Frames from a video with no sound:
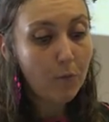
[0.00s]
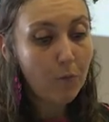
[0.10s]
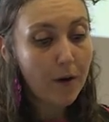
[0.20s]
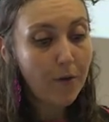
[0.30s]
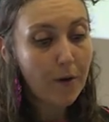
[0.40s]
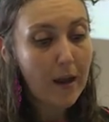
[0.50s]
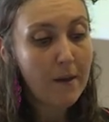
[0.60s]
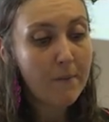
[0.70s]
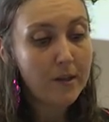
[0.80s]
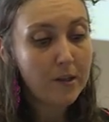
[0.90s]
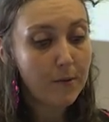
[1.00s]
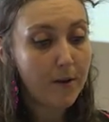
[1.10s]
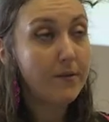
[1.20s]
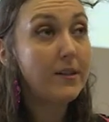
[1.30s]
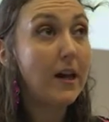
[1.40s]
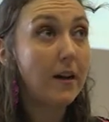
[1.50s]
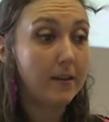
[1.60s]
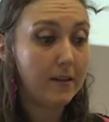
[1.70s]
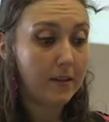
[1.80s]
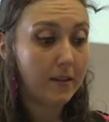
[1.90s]
1 gram in 200
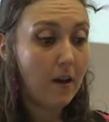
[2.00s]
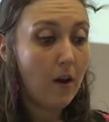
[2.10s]
tons,